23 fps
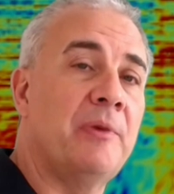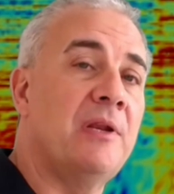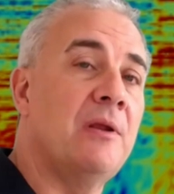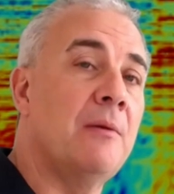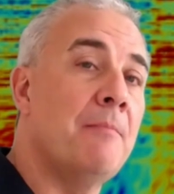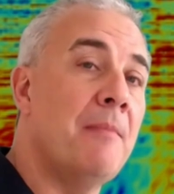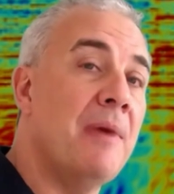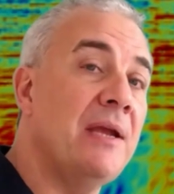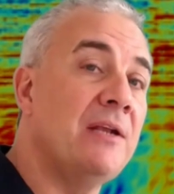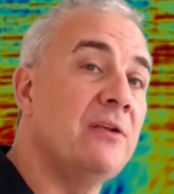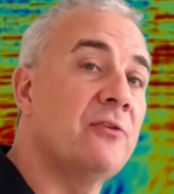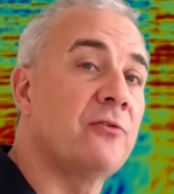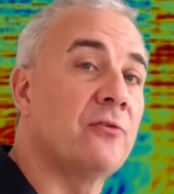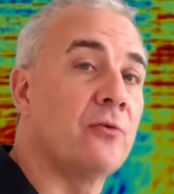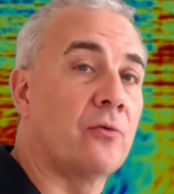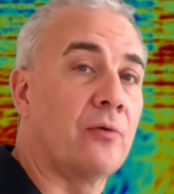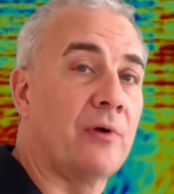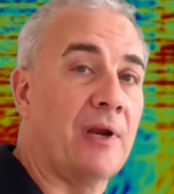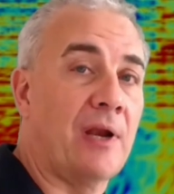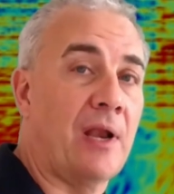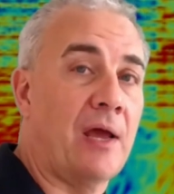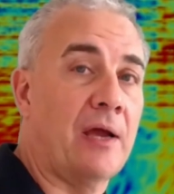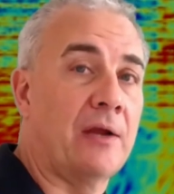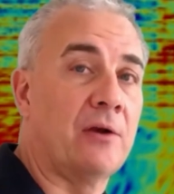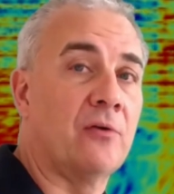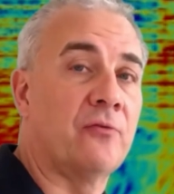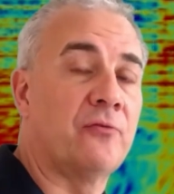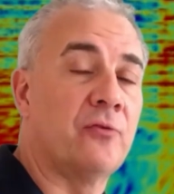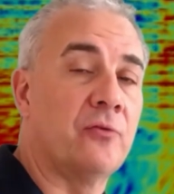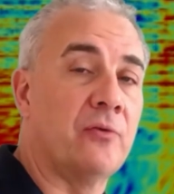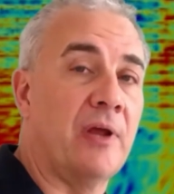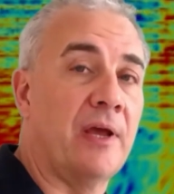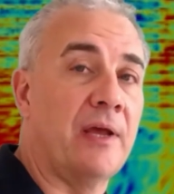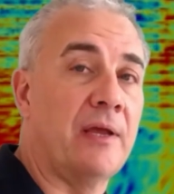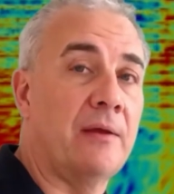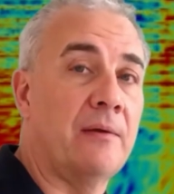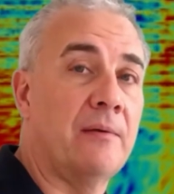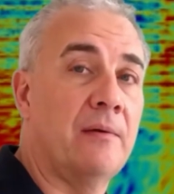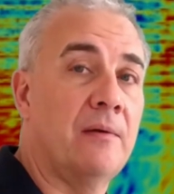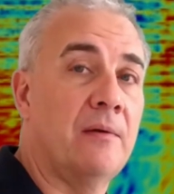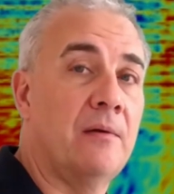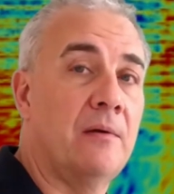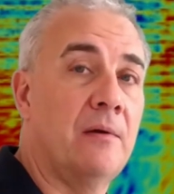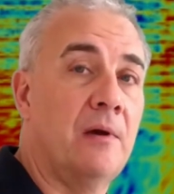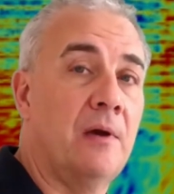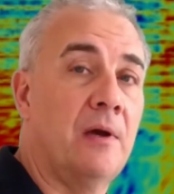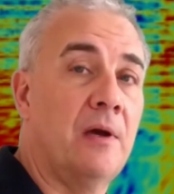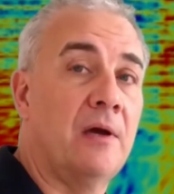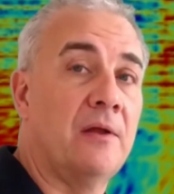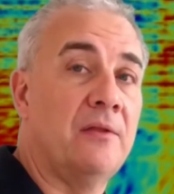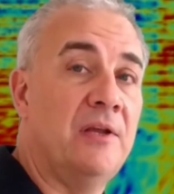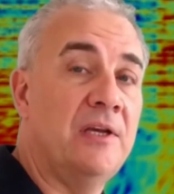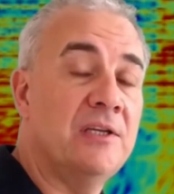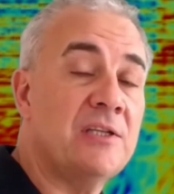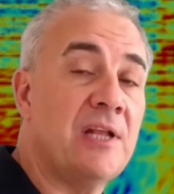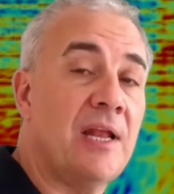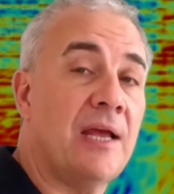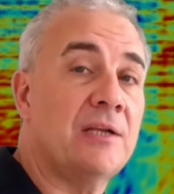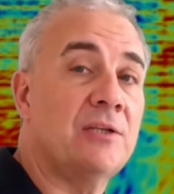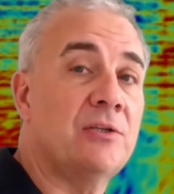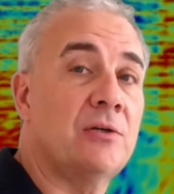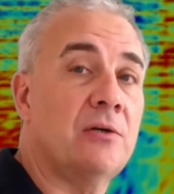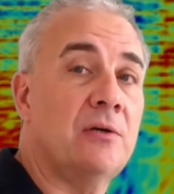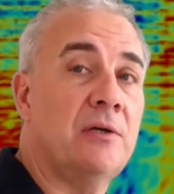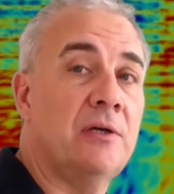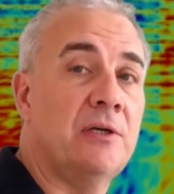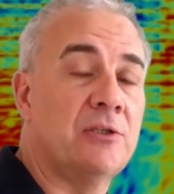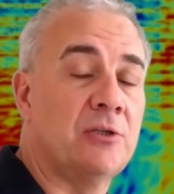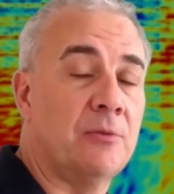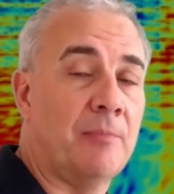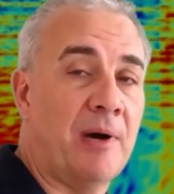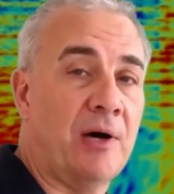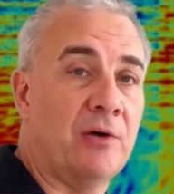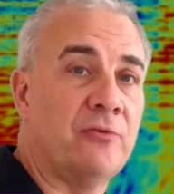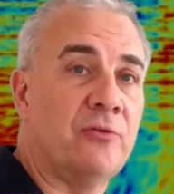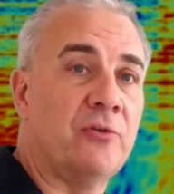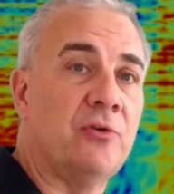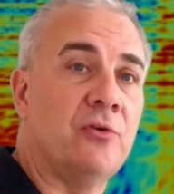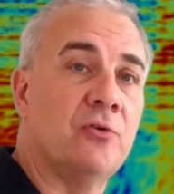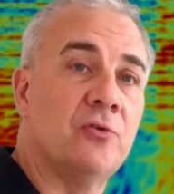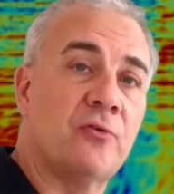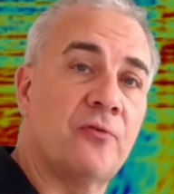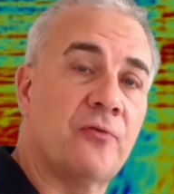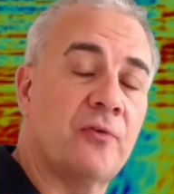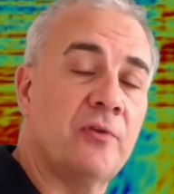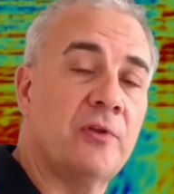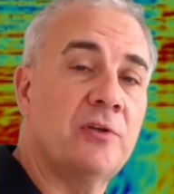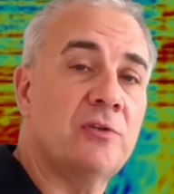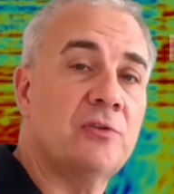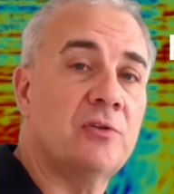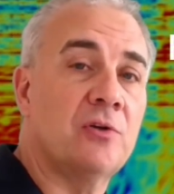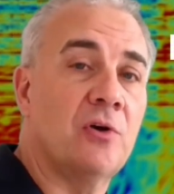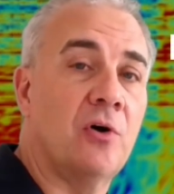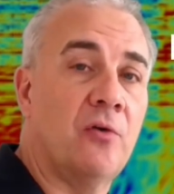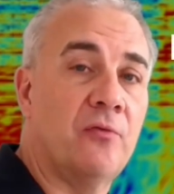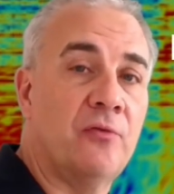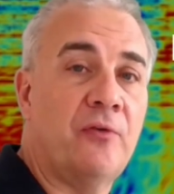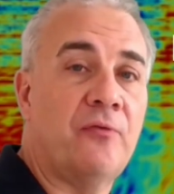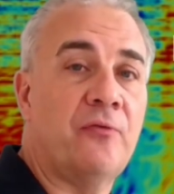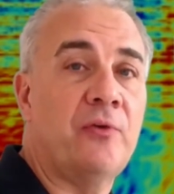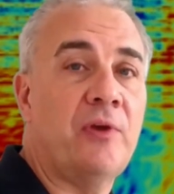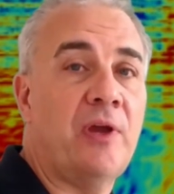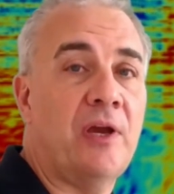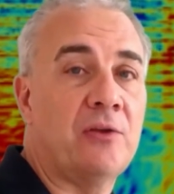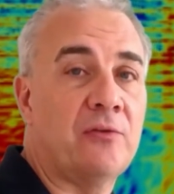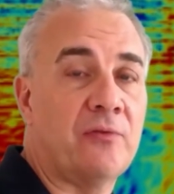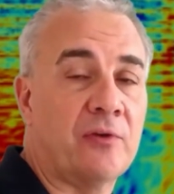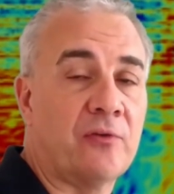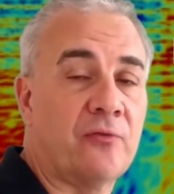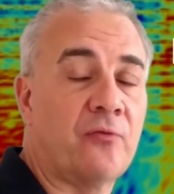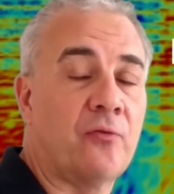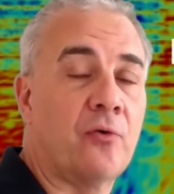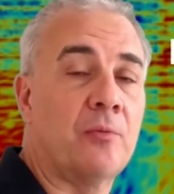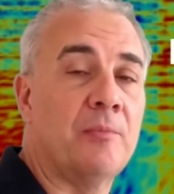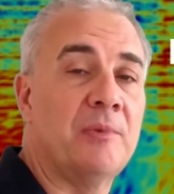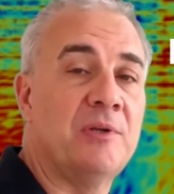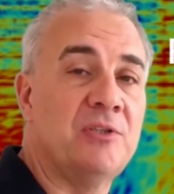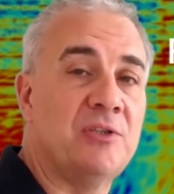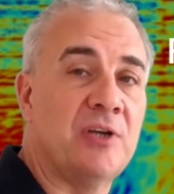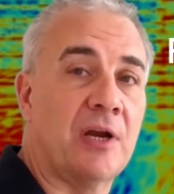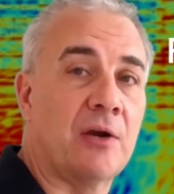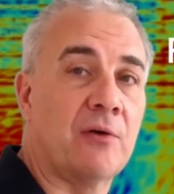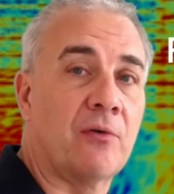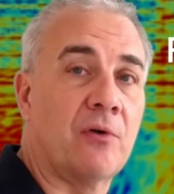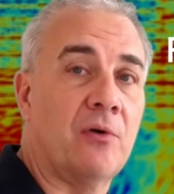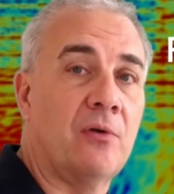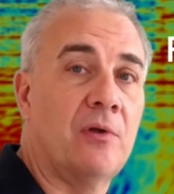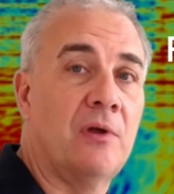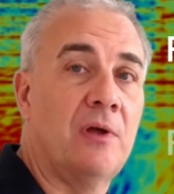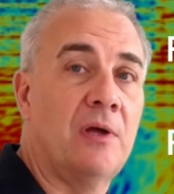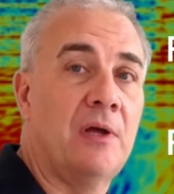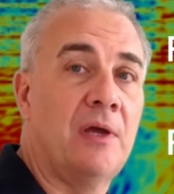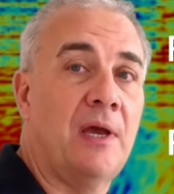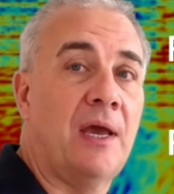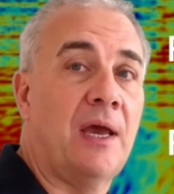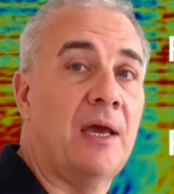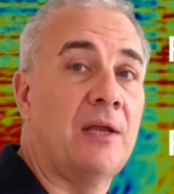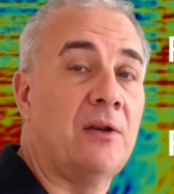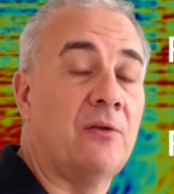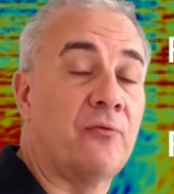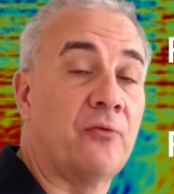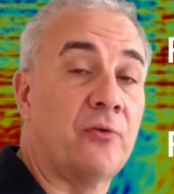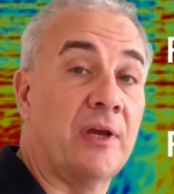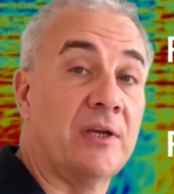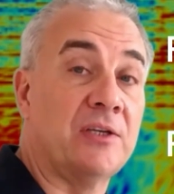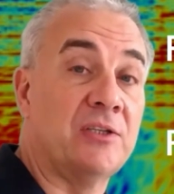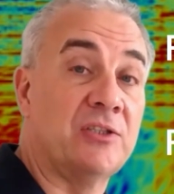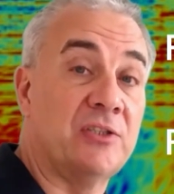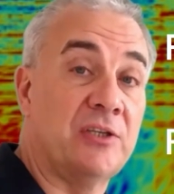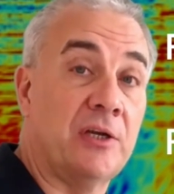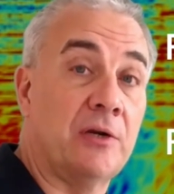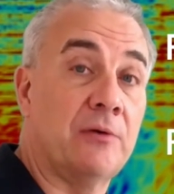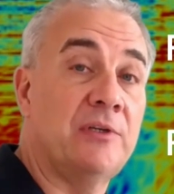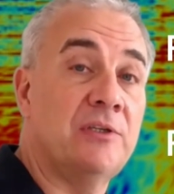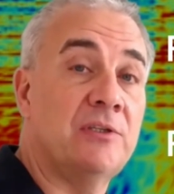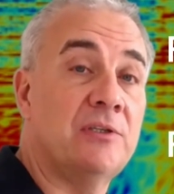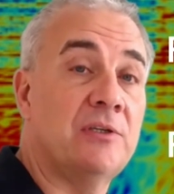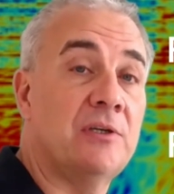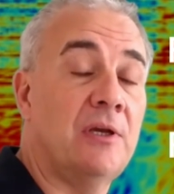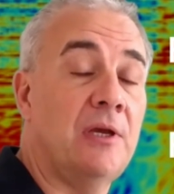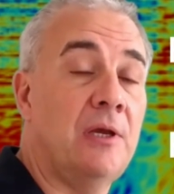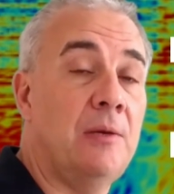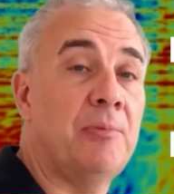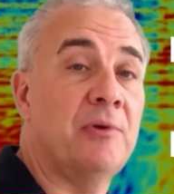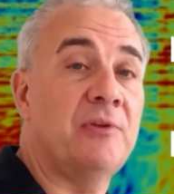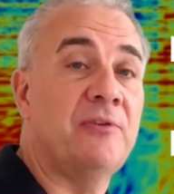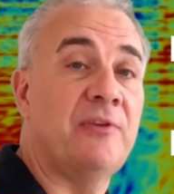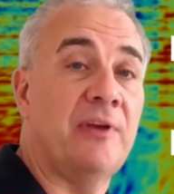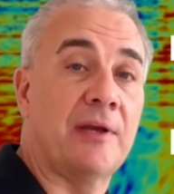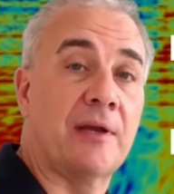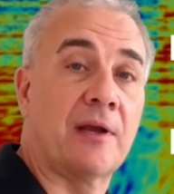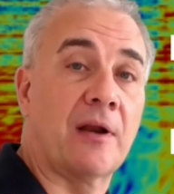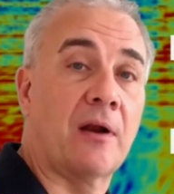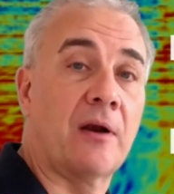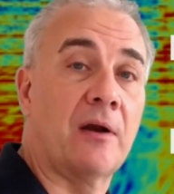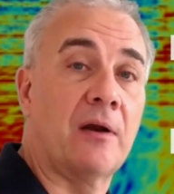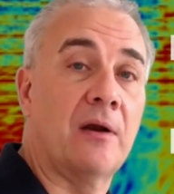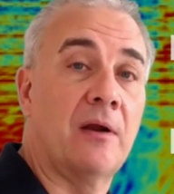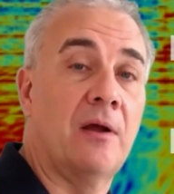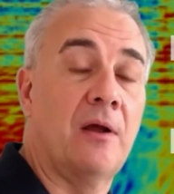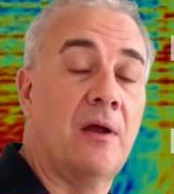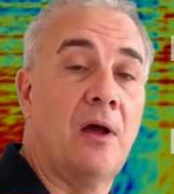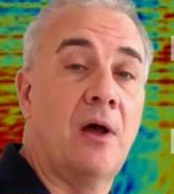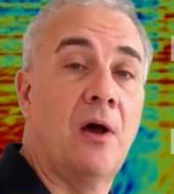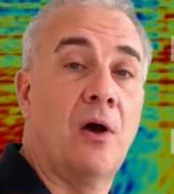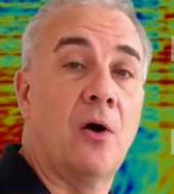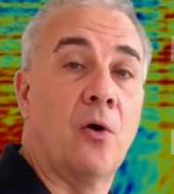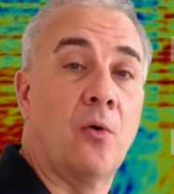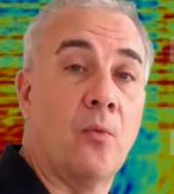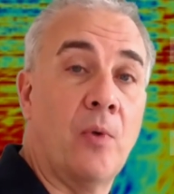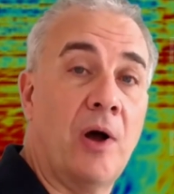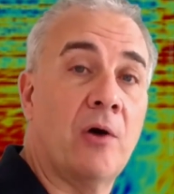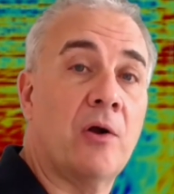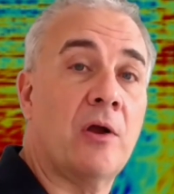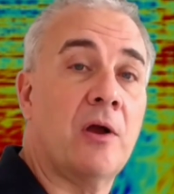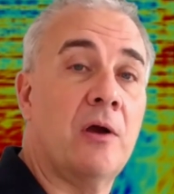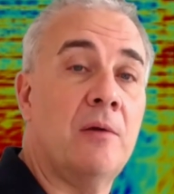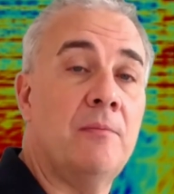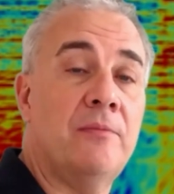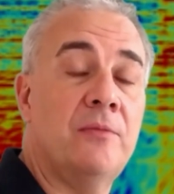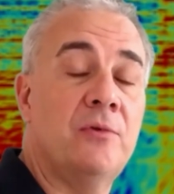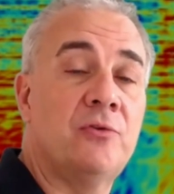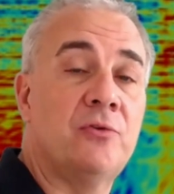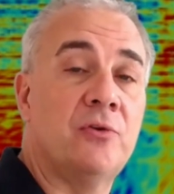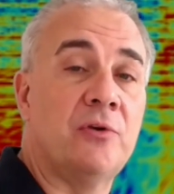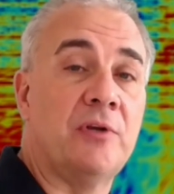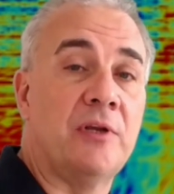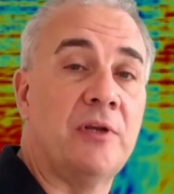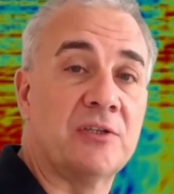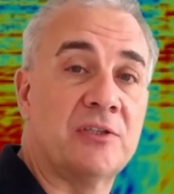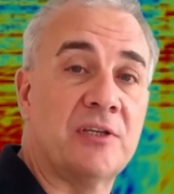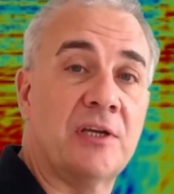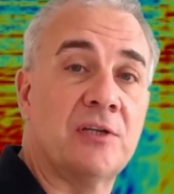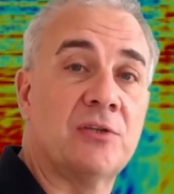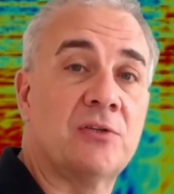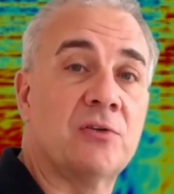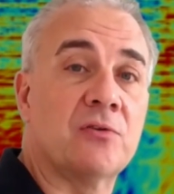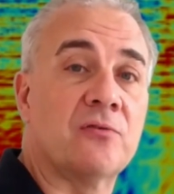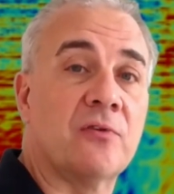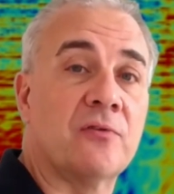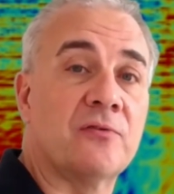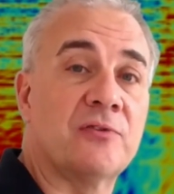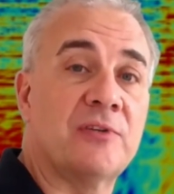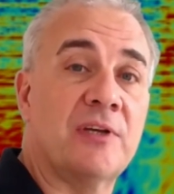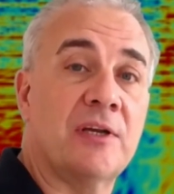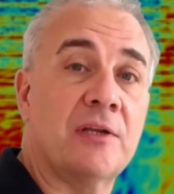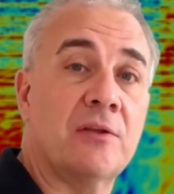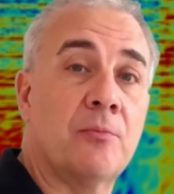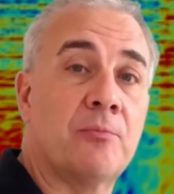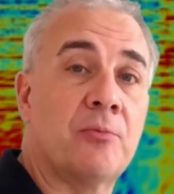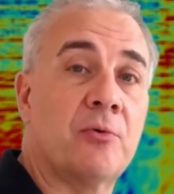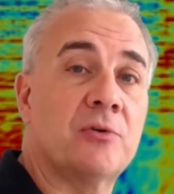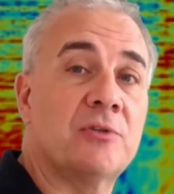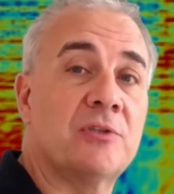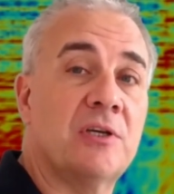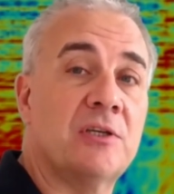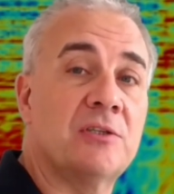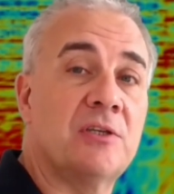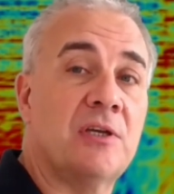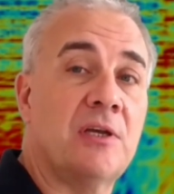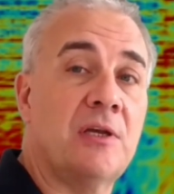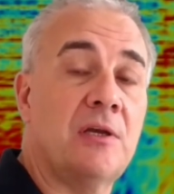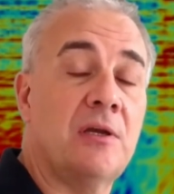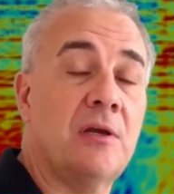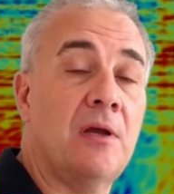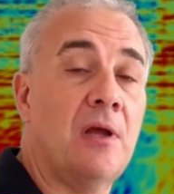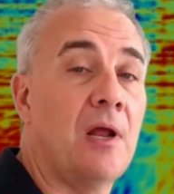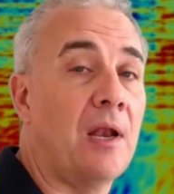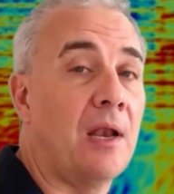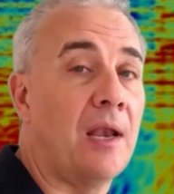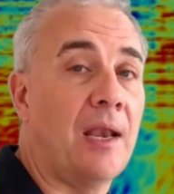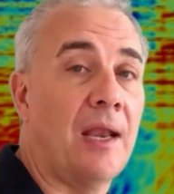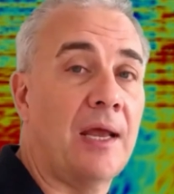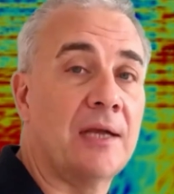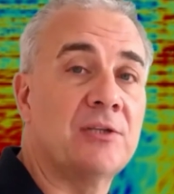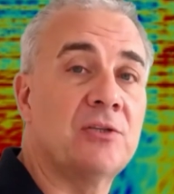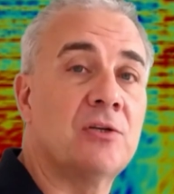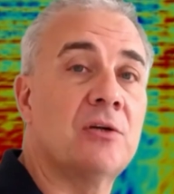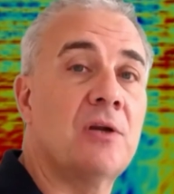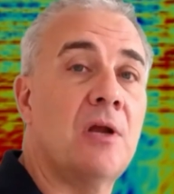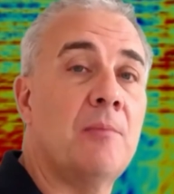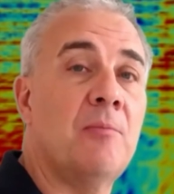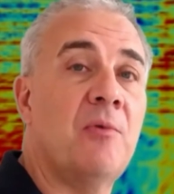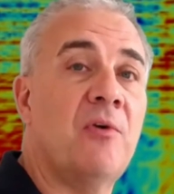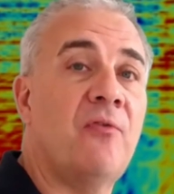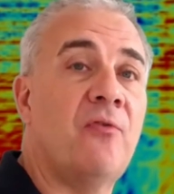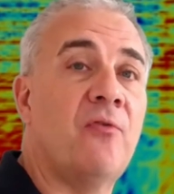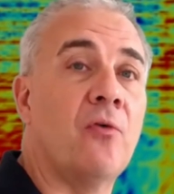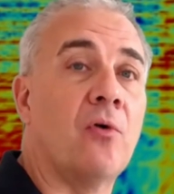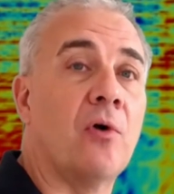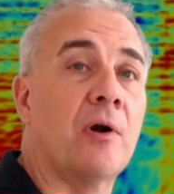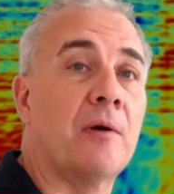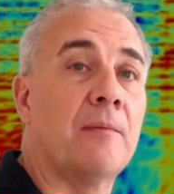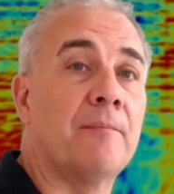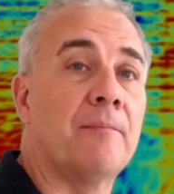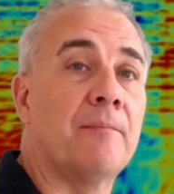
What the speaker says: the main storyline of today. This lecture is about the usefulness of the Fourier transform in general and the Fourier series in particular. Welcome to the Essentials of Signal Processing, lecture number 4.